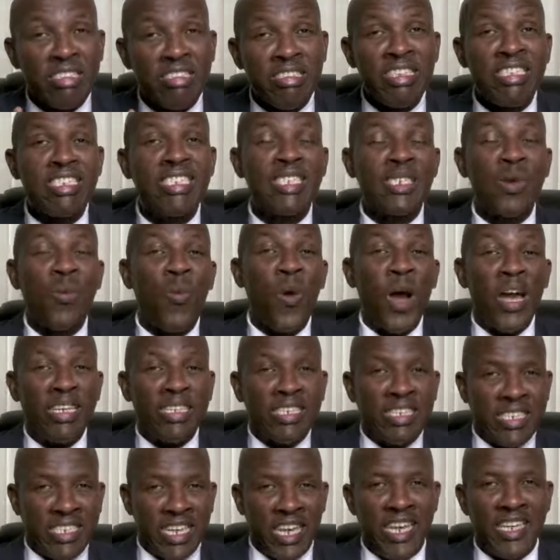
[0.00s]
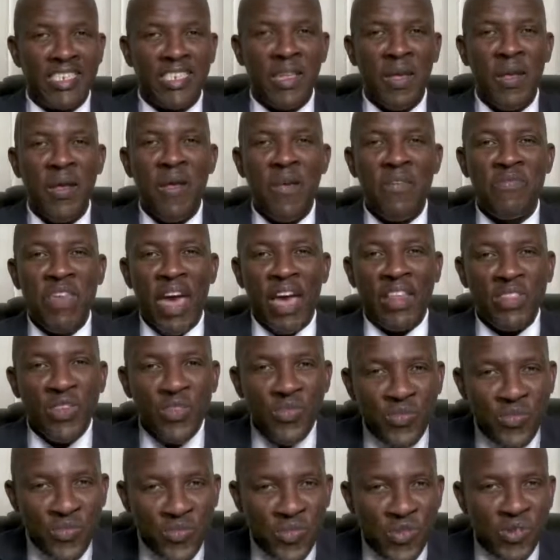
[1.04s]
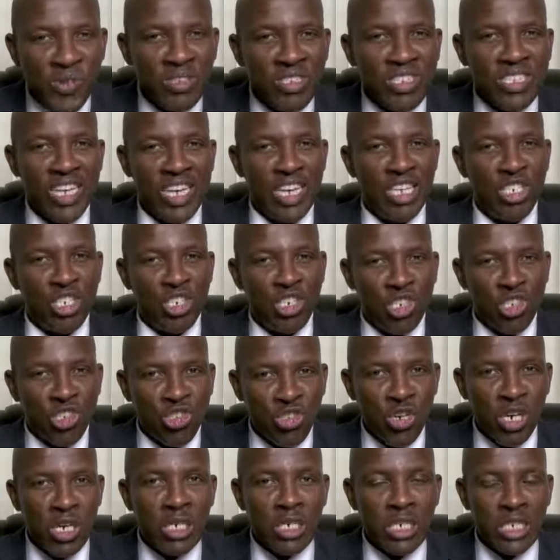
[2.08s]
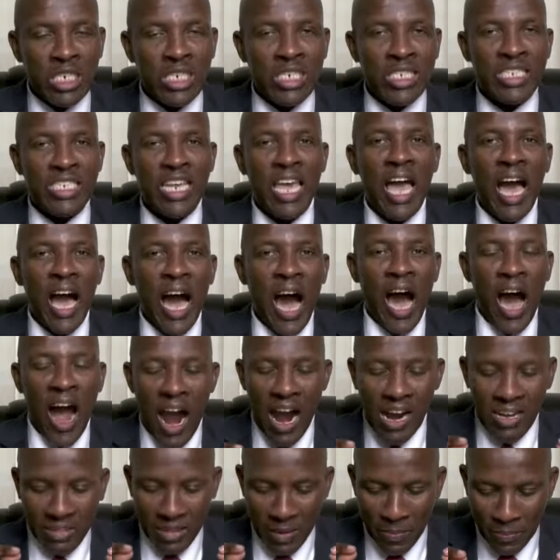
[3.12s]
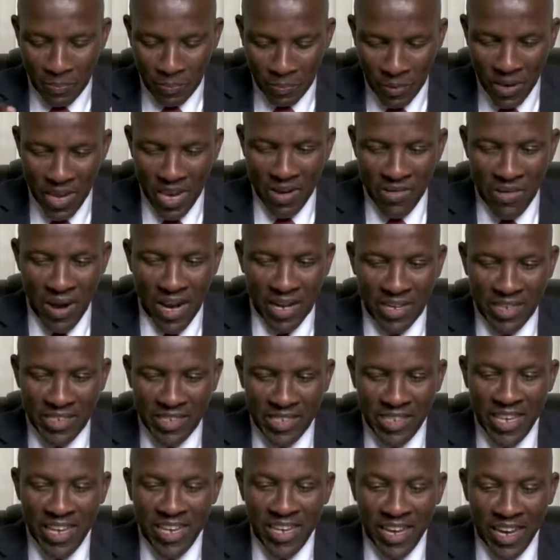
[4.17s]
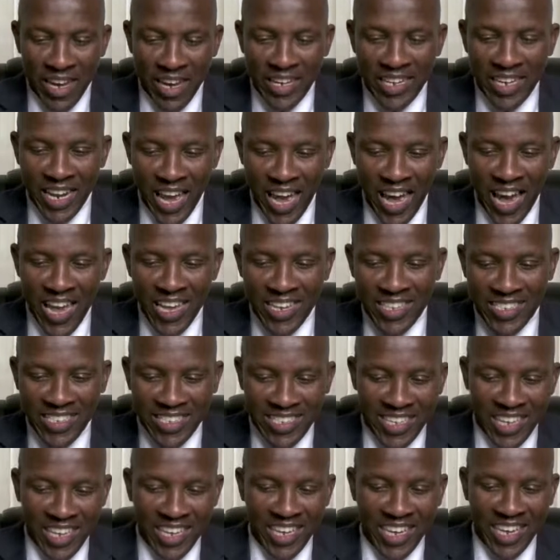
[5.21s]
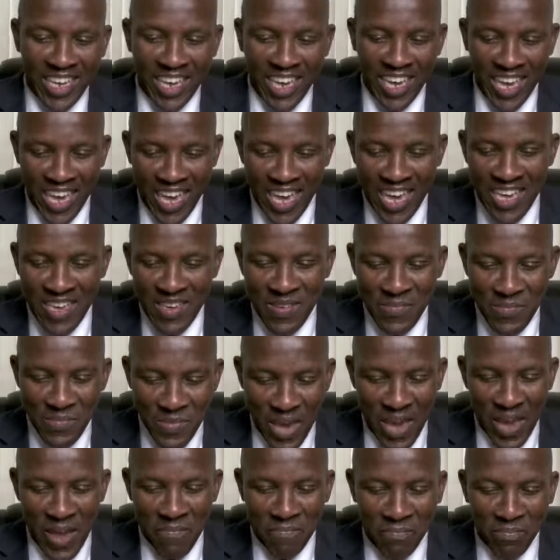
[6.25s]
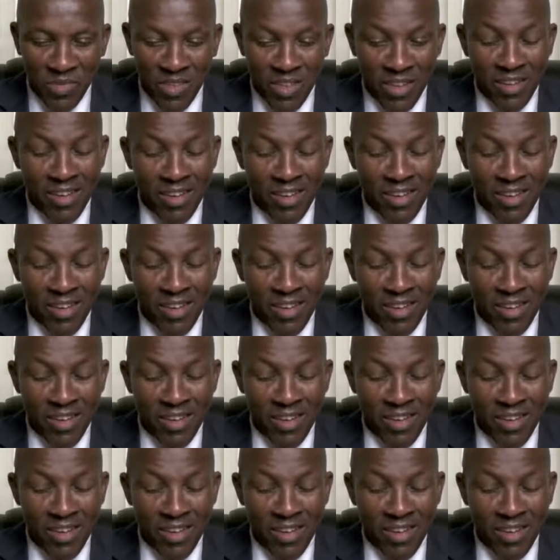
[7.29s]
Sister White says that the first instructors are the parents, and I say amen.